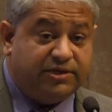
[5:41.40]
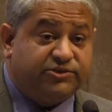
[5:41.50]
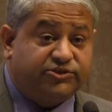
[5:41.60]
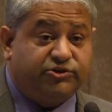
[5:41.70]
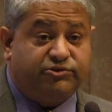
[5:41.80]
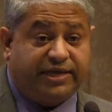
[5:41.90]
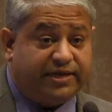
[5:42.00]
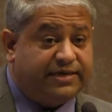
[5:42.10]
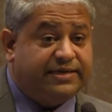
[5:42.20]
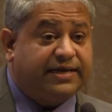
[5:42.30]
So
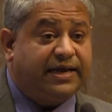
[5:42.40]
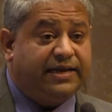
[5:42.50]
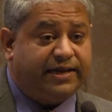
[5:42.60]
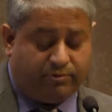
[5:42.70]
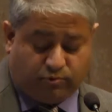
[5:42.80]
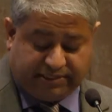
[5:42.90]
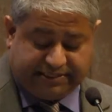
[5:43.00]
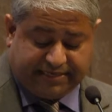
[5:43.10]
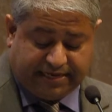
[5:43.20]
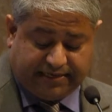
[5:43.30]
here in Thailand, what
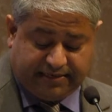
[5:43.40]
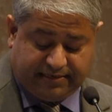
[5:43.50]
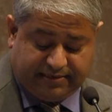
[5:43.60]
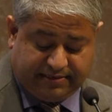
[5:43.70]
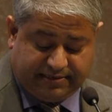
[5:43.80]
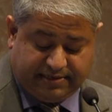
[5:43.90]
started